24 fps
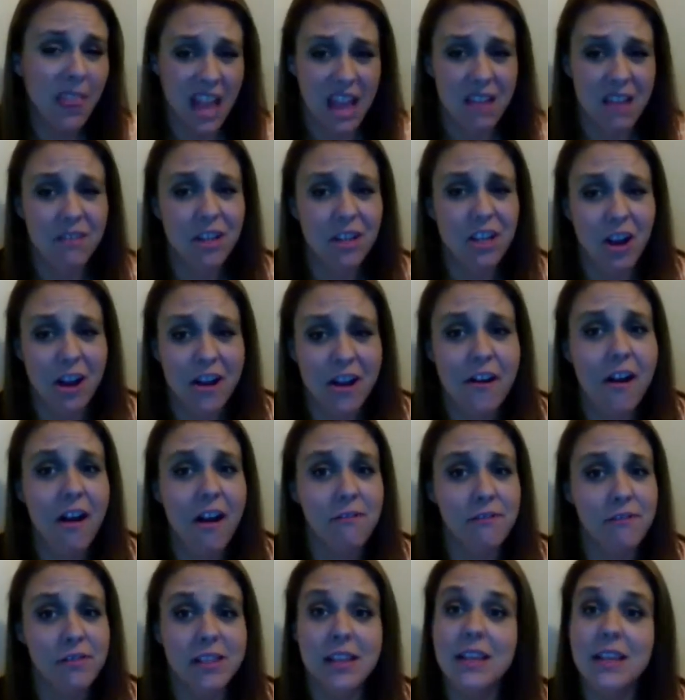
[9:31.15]
I have a
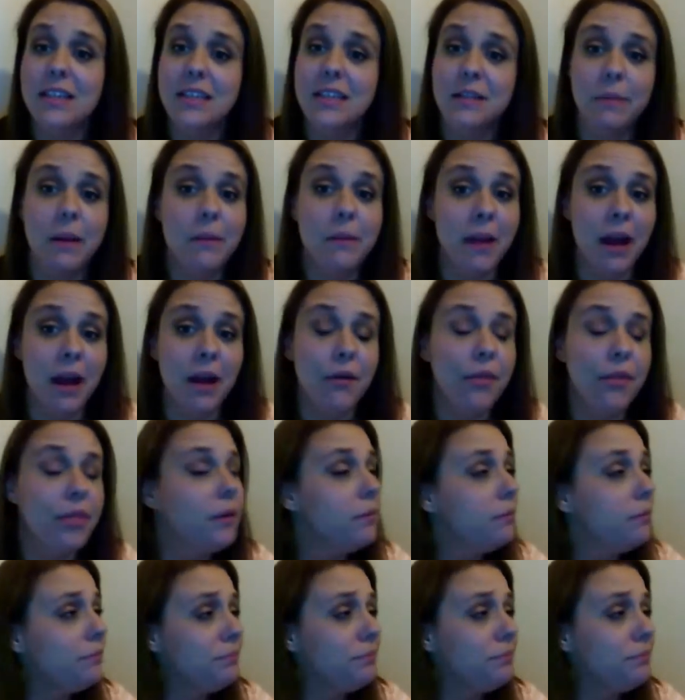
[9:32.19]
god-awful taste in my mouth